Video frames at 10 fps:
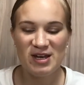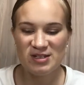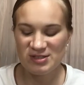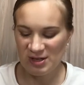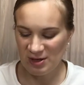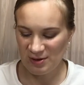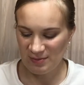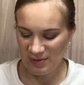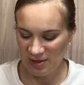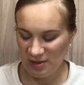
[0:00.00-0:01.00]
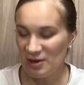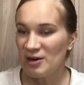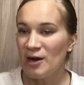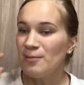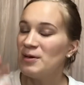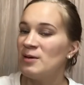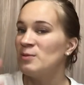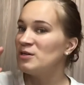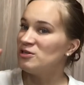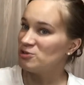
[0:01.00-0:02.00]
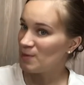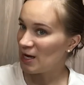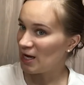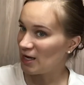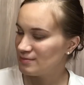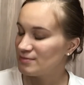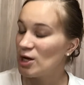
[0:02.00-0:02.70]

So there are people in Japan